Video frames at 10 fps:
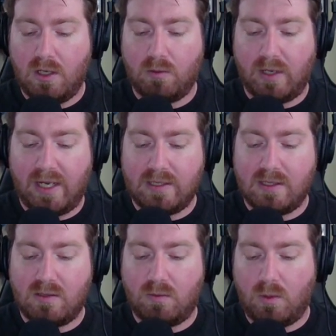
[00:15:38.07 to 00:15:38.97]
where X
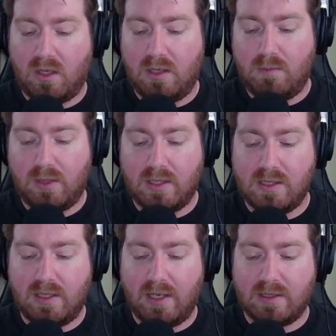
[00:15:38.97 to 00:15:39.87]
is 1 plus
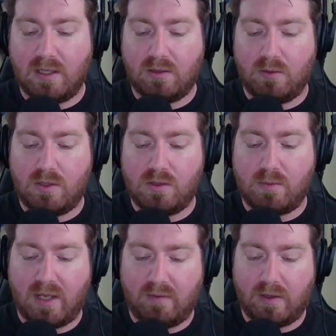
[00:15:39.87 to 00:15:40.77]
the exiled creature's
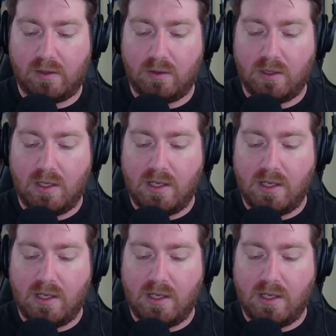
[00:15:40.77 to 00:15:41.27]
mana value.